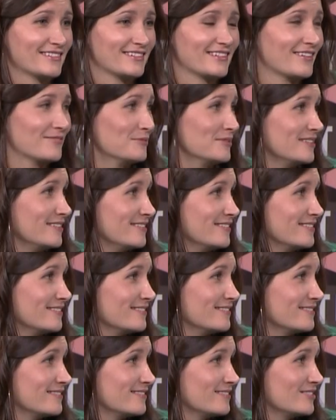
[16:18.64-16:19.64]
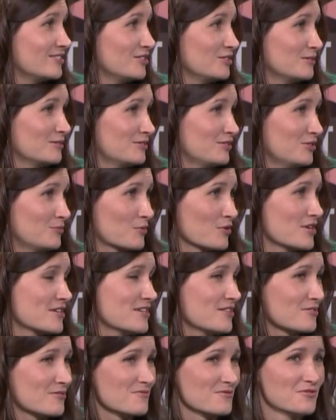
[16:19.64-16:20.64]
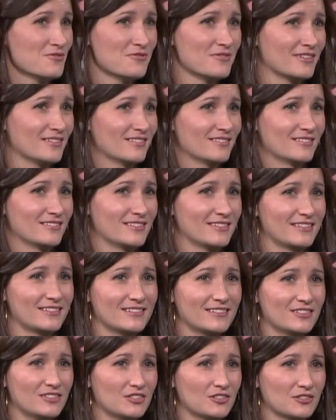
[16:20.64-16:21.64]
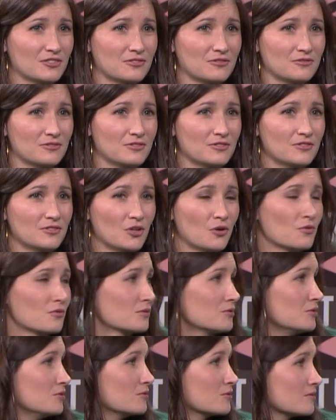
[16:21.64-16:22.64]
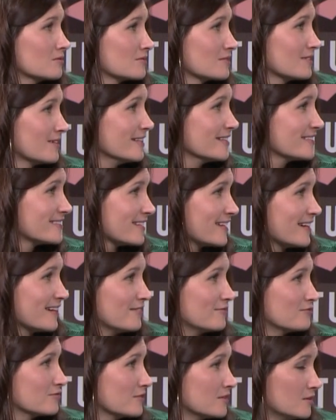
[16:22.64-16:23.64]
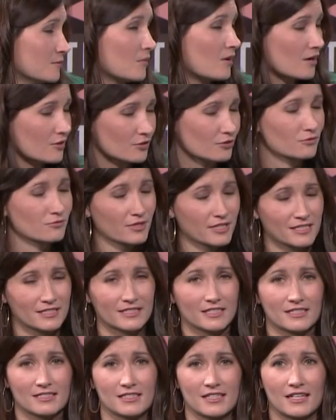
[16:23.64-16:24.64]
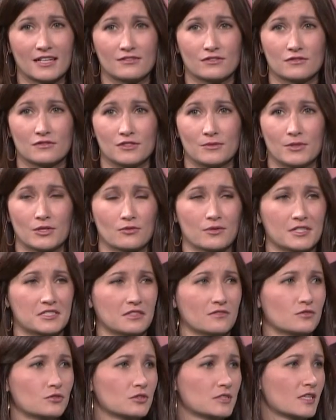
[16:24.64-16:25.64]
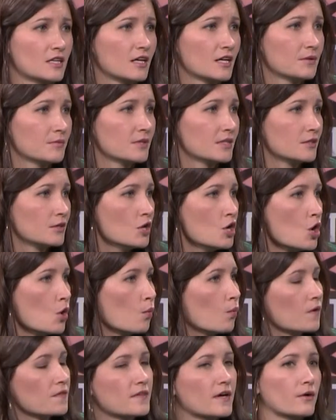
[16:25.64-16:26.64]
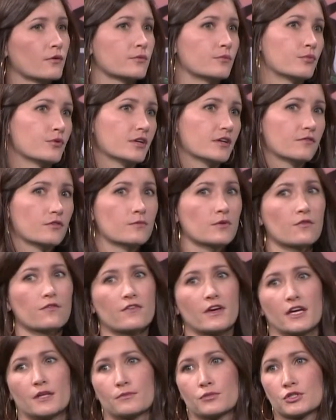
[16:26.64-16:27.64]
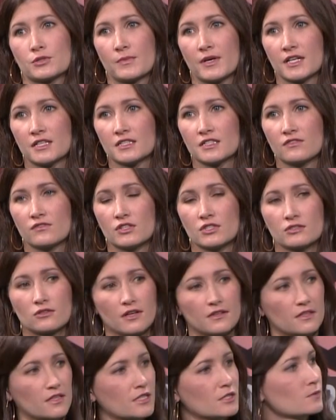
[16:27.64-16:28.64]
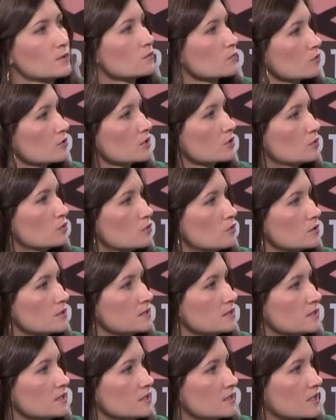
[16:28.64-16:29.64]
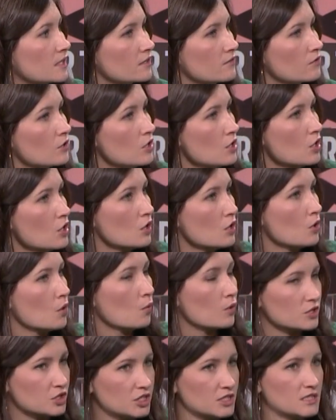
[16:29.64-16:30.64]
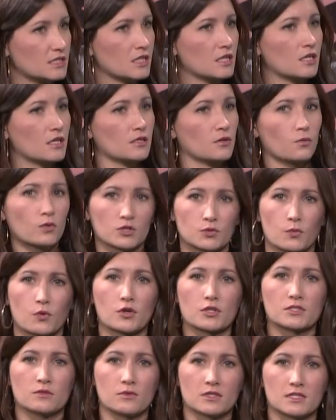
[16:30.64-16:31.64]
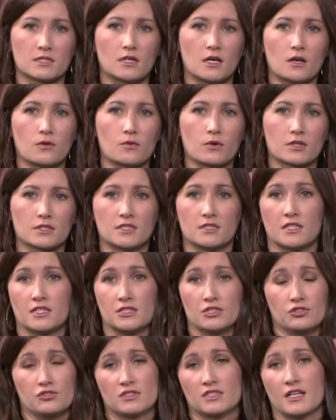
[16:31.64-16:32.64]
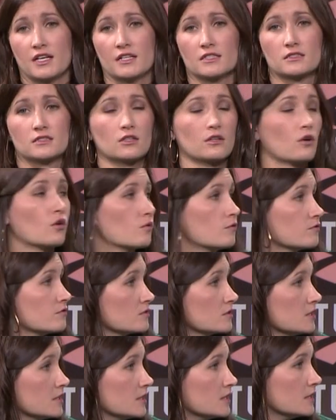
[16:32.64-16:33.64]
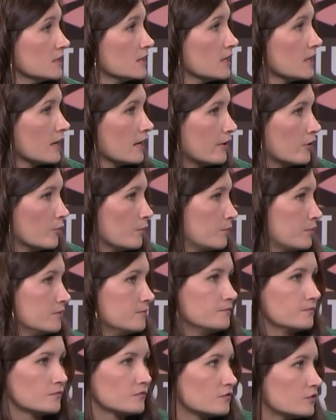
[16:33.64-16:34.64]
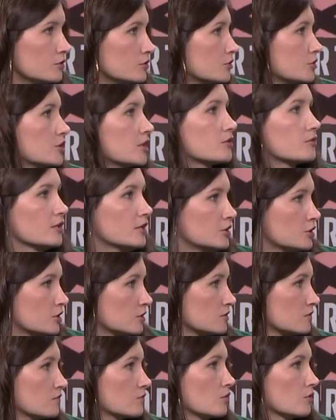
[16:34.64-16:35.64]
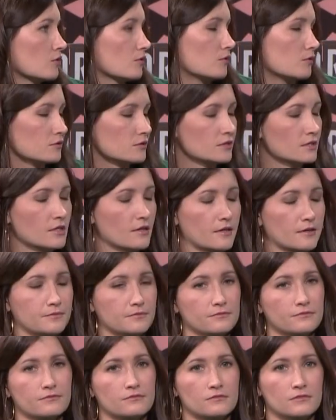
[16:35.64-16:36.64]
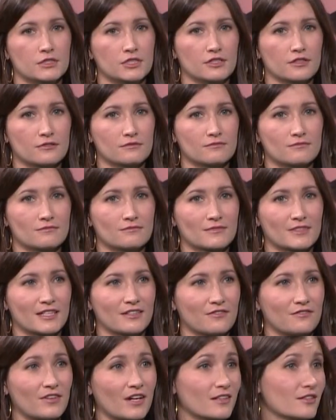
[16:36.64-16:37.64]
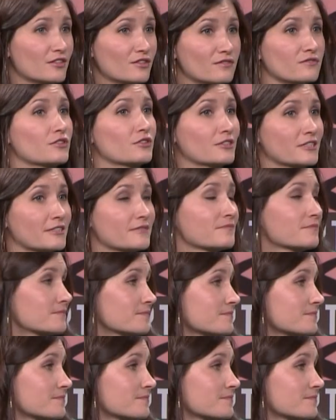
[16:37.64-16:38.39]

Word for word: I mean, she's she's breaking through and like you know no one knew what it was like to have in the modern racing to have a female racing full time and what that would bring from a fan perspective and so I think it's been really cool to see kind of what she's done and what's worked and what's not worked and then use that to hopefully help future generations of girls um, you know kind of find their footing.